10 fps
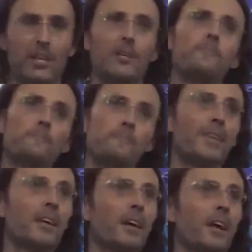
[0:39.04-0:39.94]
Okay.
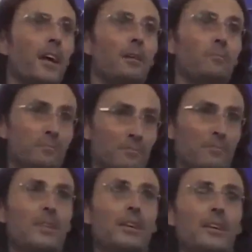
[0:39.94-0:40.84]
And
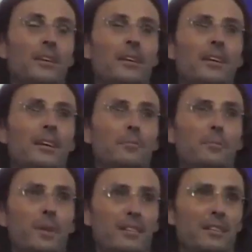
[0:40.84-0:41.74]

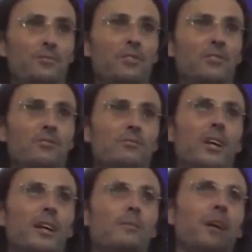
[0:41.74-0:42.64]
that, just
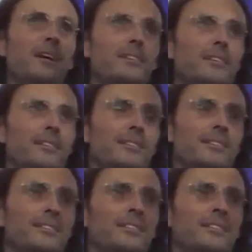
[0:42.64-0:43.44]
right up the back, yeah.